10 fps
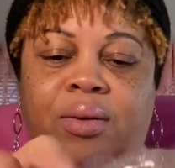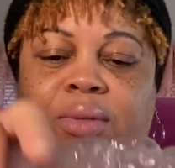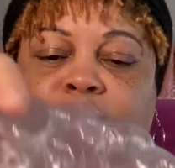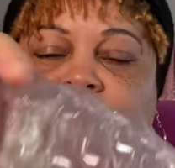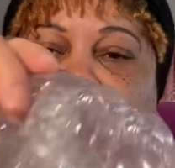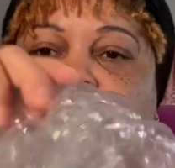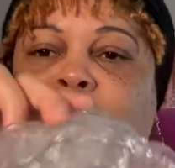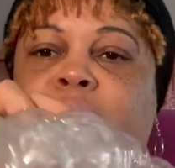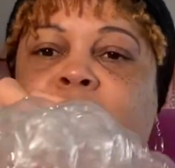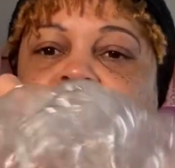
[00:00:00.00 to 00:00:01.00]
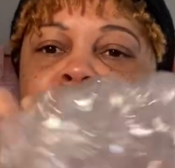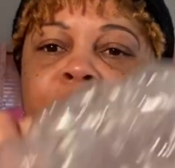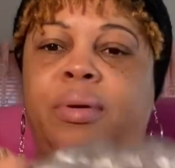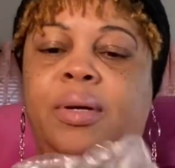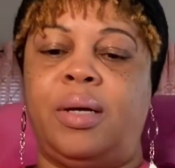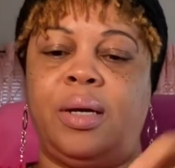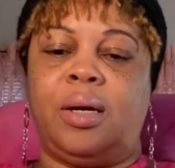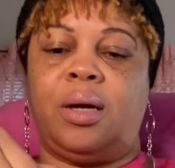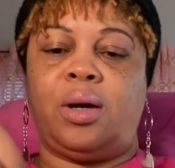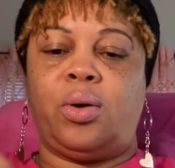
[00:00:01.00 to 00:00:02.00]
some bubble wrap
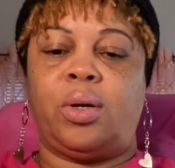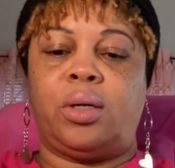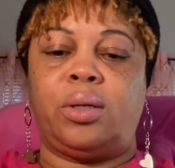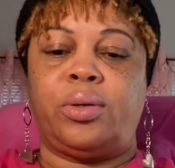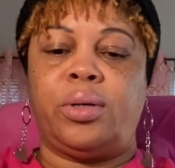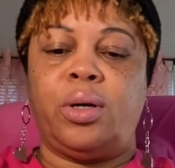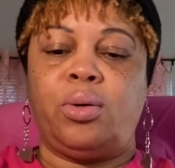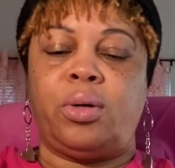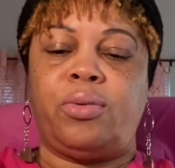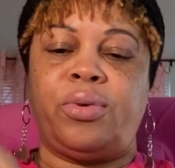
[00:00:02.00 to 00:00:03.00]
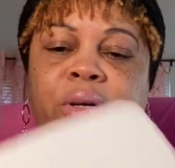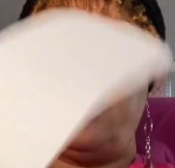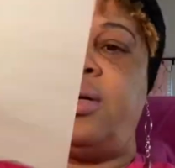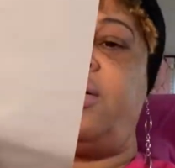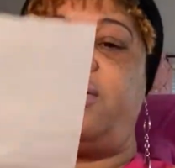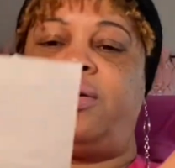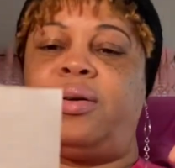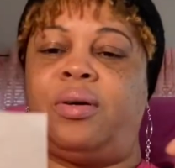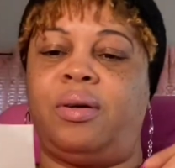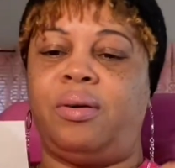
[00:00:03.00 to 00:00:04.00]
on a little note over here.
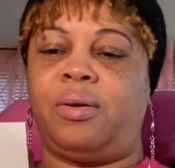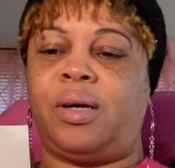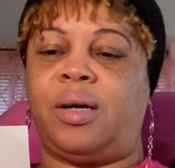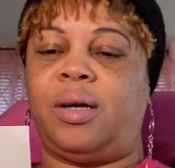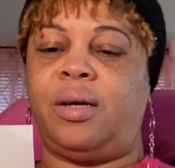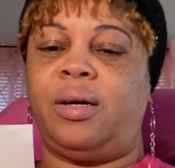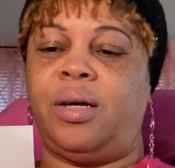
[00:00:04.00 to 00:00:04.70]
Okay.